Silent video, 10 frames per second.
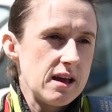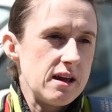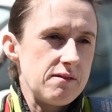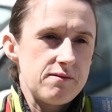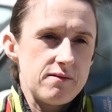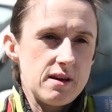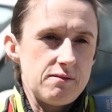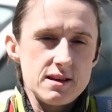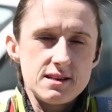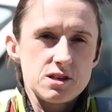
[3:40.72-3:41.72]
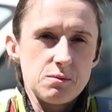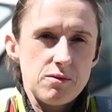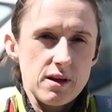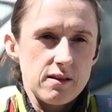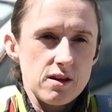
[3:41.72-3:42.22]
If it is
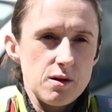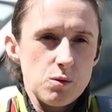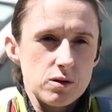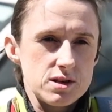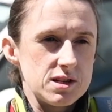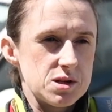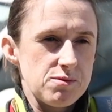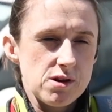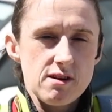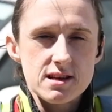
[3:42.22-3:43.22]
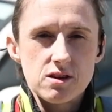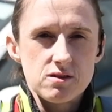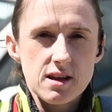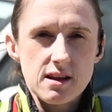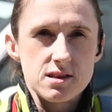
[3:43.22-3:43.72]
something that you're wanting to progress
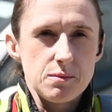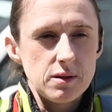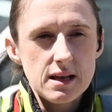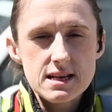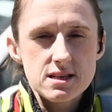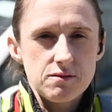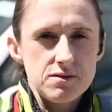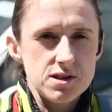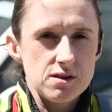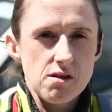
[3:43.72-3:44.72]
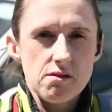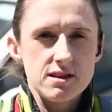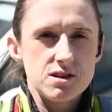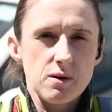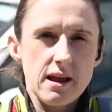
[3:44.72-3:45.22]
on as a police officer or
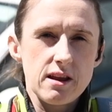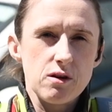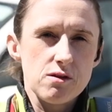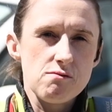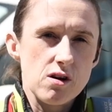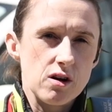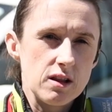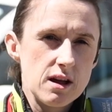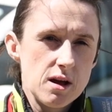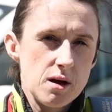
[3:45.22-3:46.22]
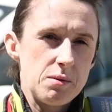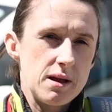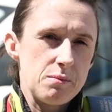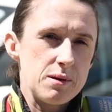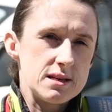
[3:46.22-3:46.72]
into any other role,
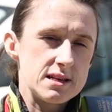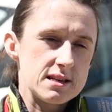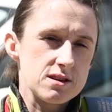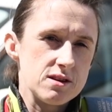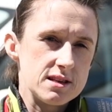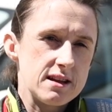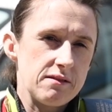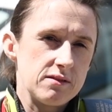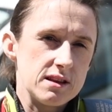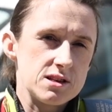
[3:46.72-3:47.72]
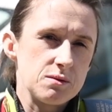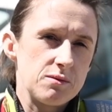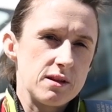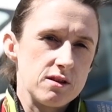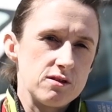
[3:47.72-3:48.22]
being a PCSO is definitely
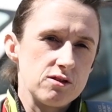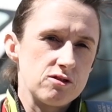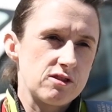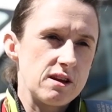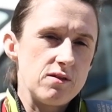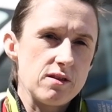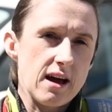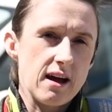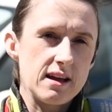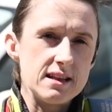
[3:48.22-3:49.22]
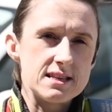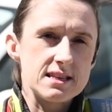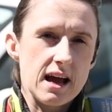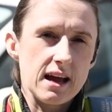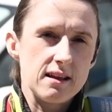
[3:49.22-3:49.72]
something that does give you that
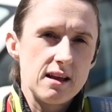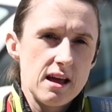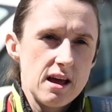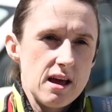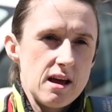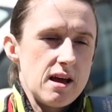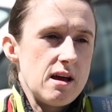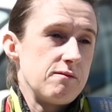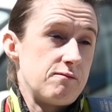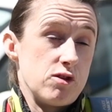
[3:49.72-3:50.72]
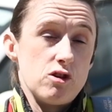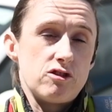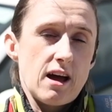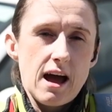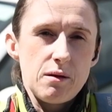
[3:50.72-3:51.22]
insight. For those
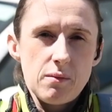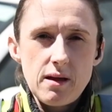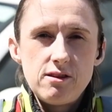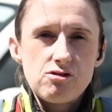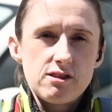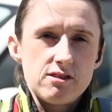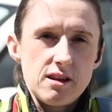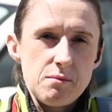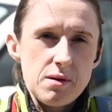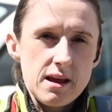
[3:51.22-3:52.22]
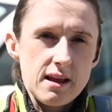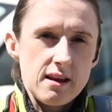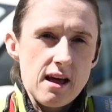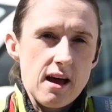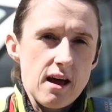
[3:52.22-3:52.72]
that aren't interested in
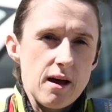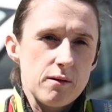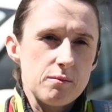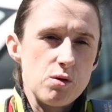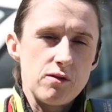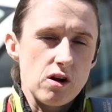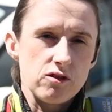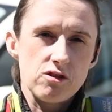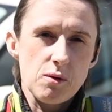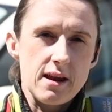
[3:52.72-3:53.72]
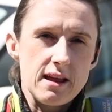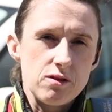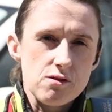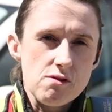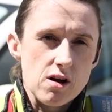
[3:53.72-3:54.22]
moving on to any
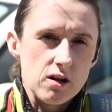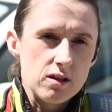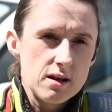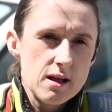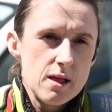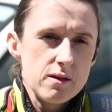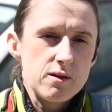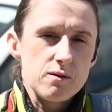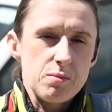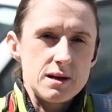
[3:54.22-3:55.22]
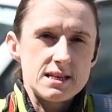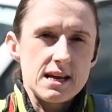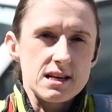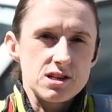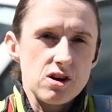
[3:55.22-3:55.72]
other role, the
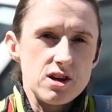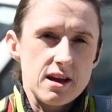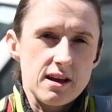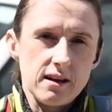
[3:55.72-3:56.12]
PCSO, you